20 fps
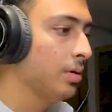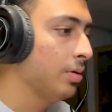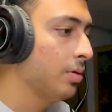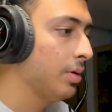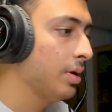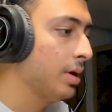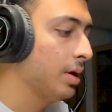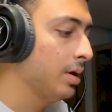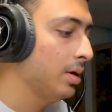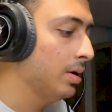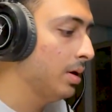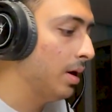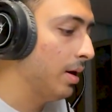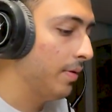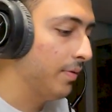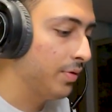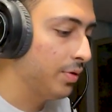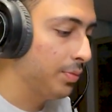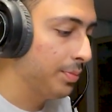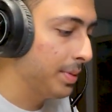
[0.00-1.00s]
Okay, I
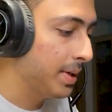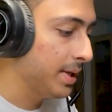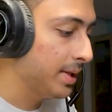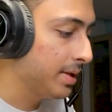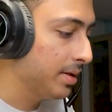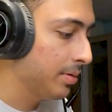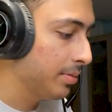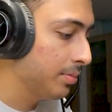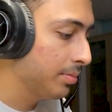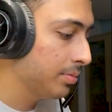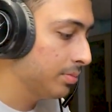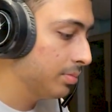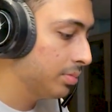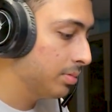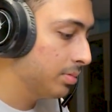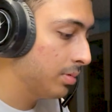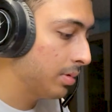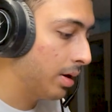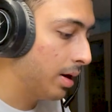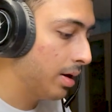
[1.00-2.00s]
have to press some
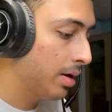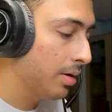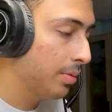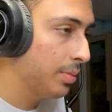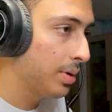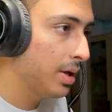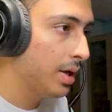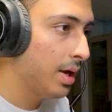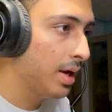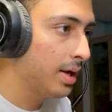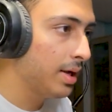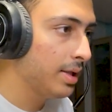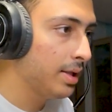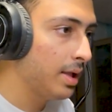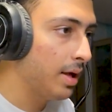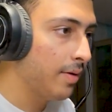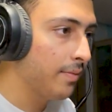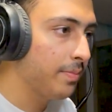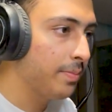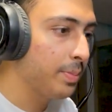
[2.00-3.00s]
random key I guess.
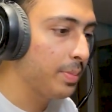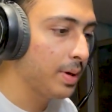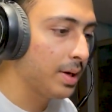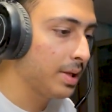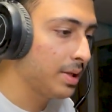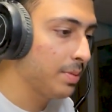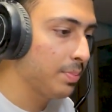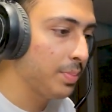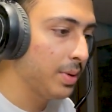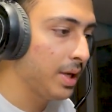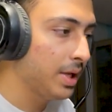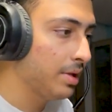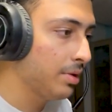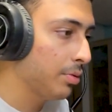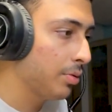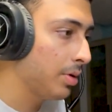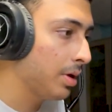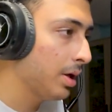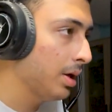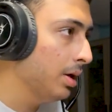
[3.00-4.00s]
I have pressed space,
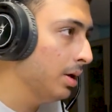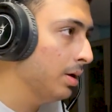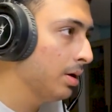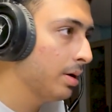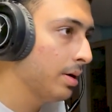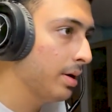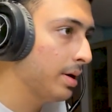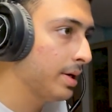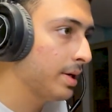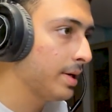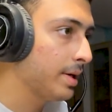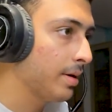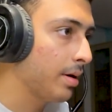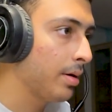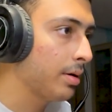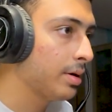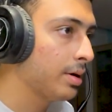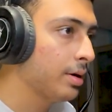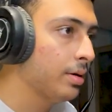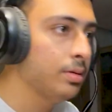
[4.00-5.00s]
okay. It
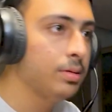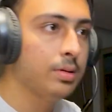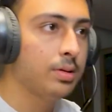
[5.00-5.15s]
started,